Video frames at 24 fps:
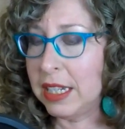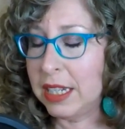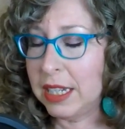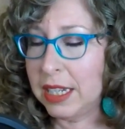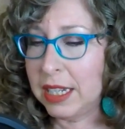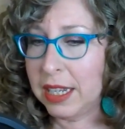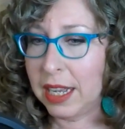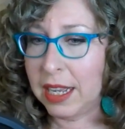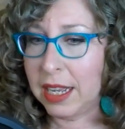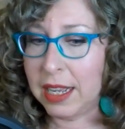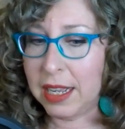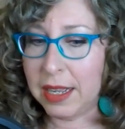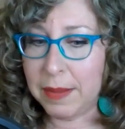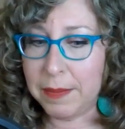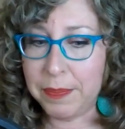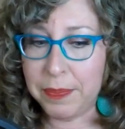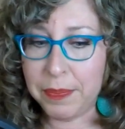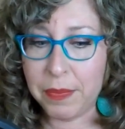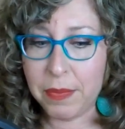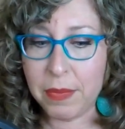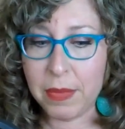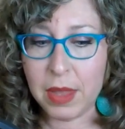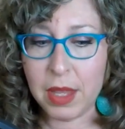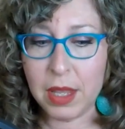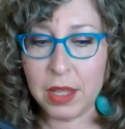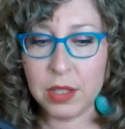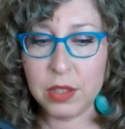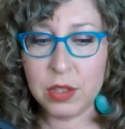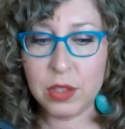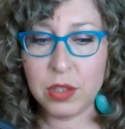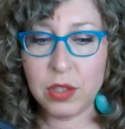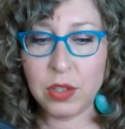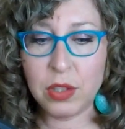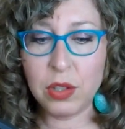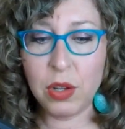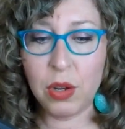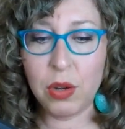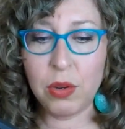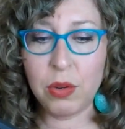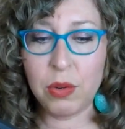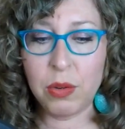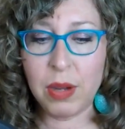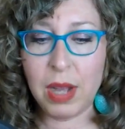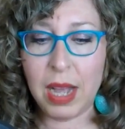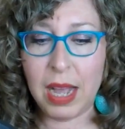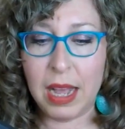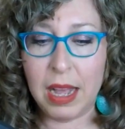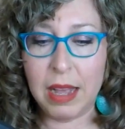um,
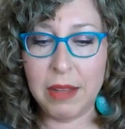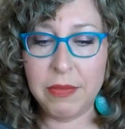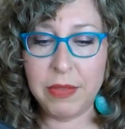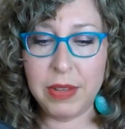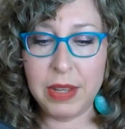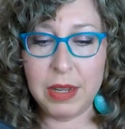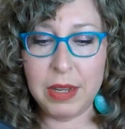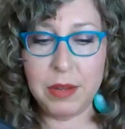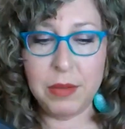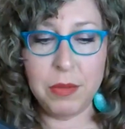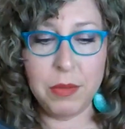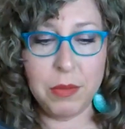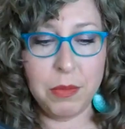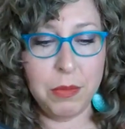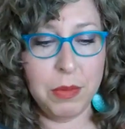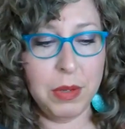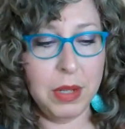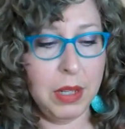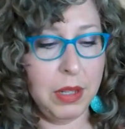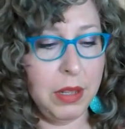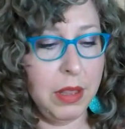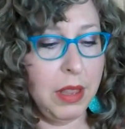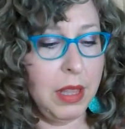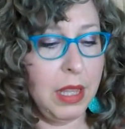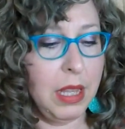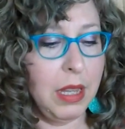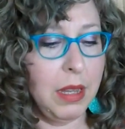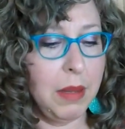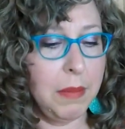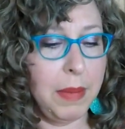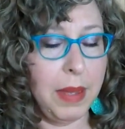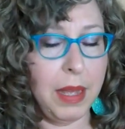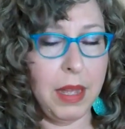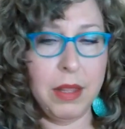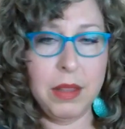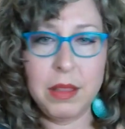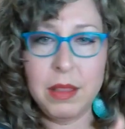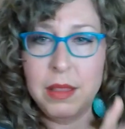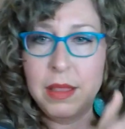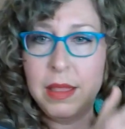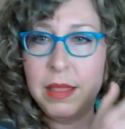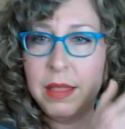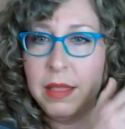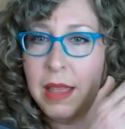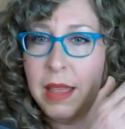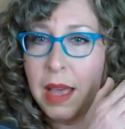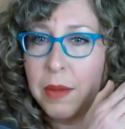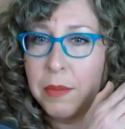so often we'll think about
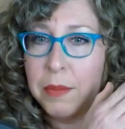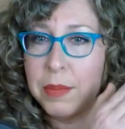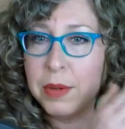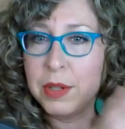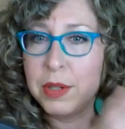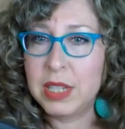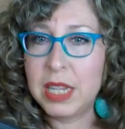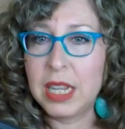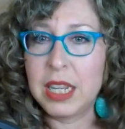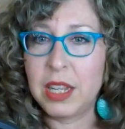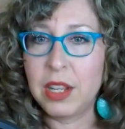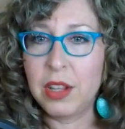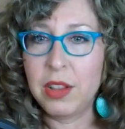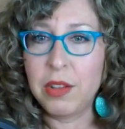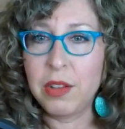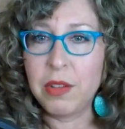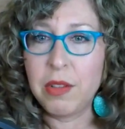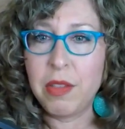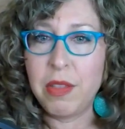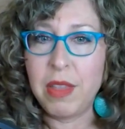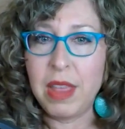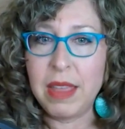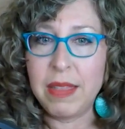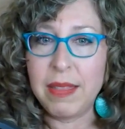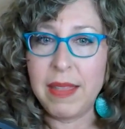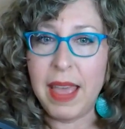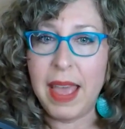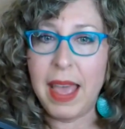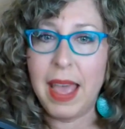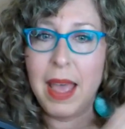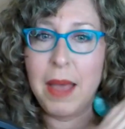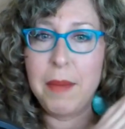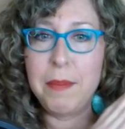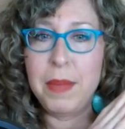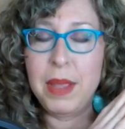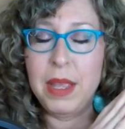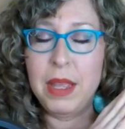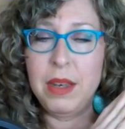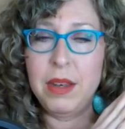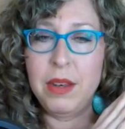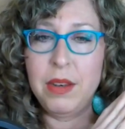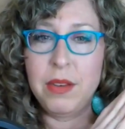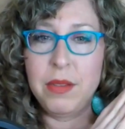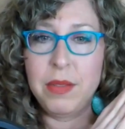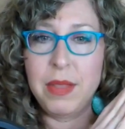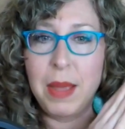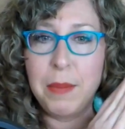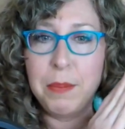that particular thing that
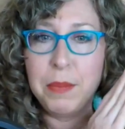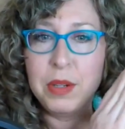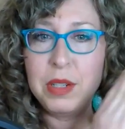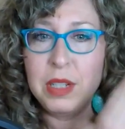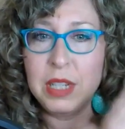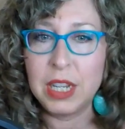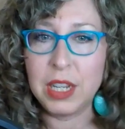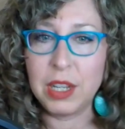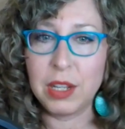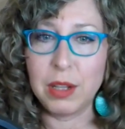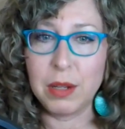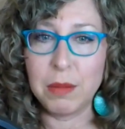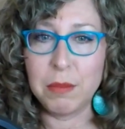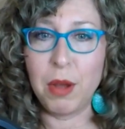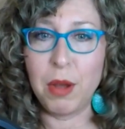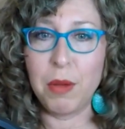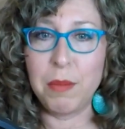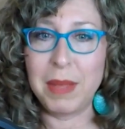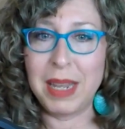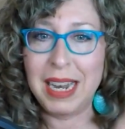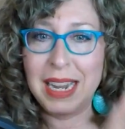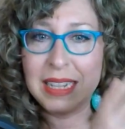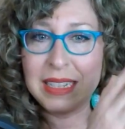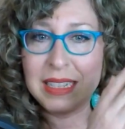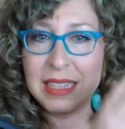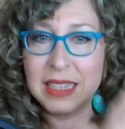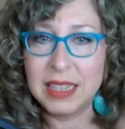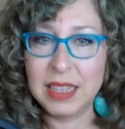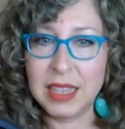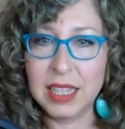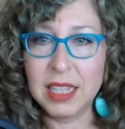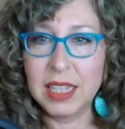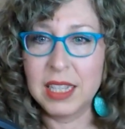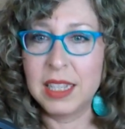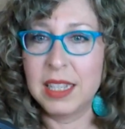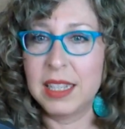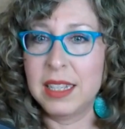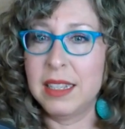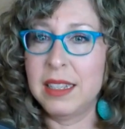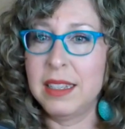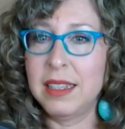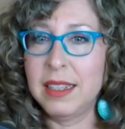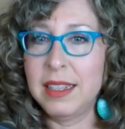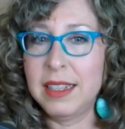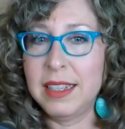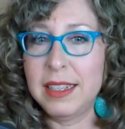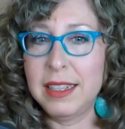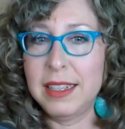happened that particular moment as the
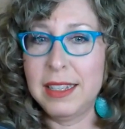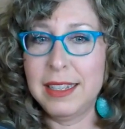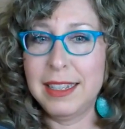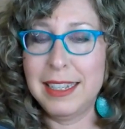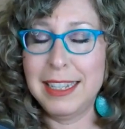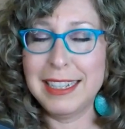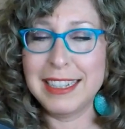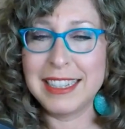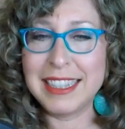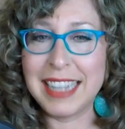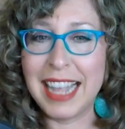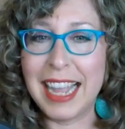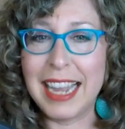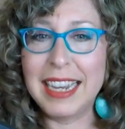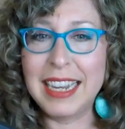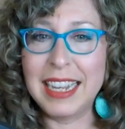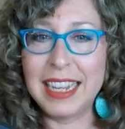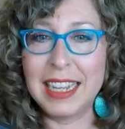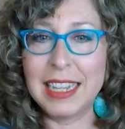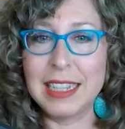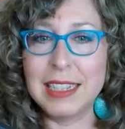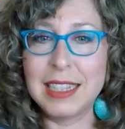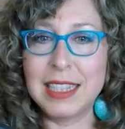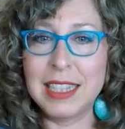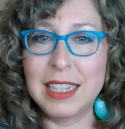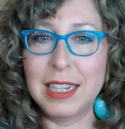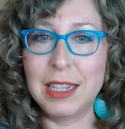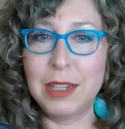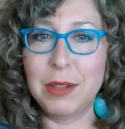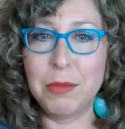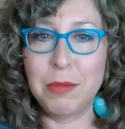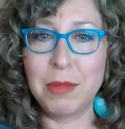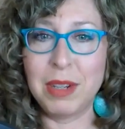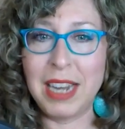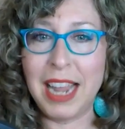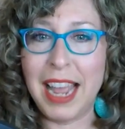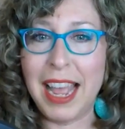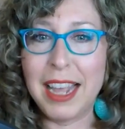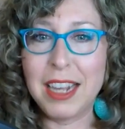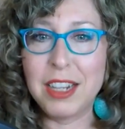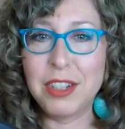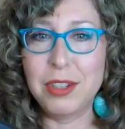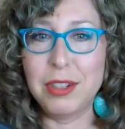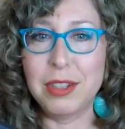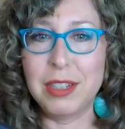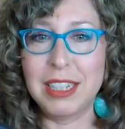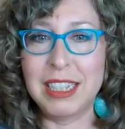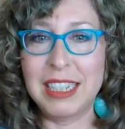inciting incident when
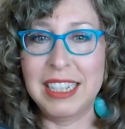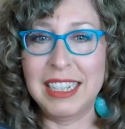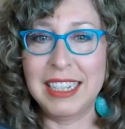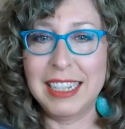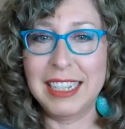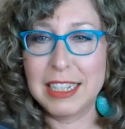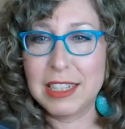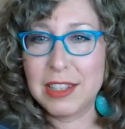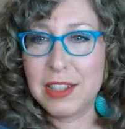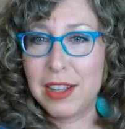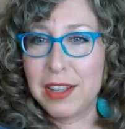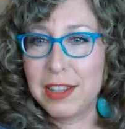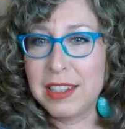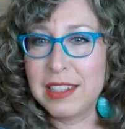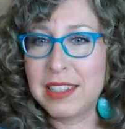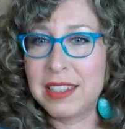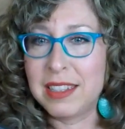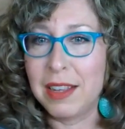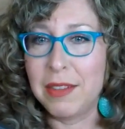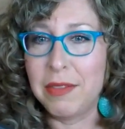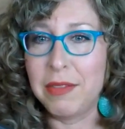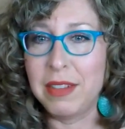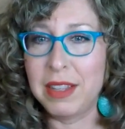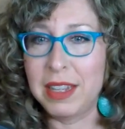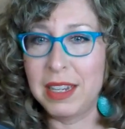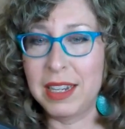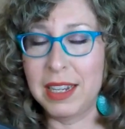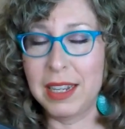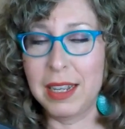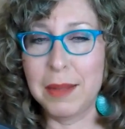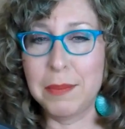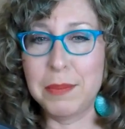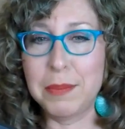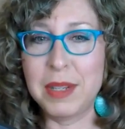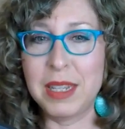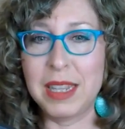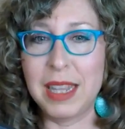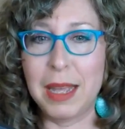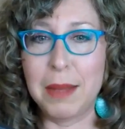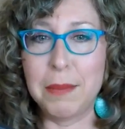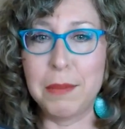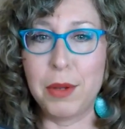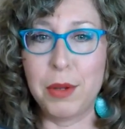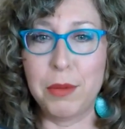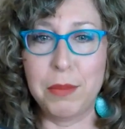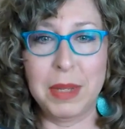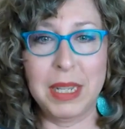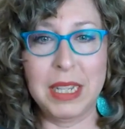actually it's all the stuff leading up to that
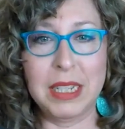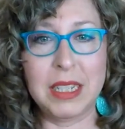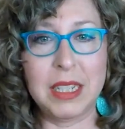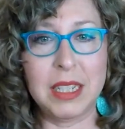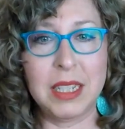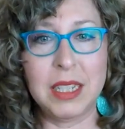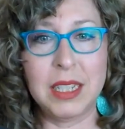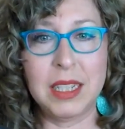moment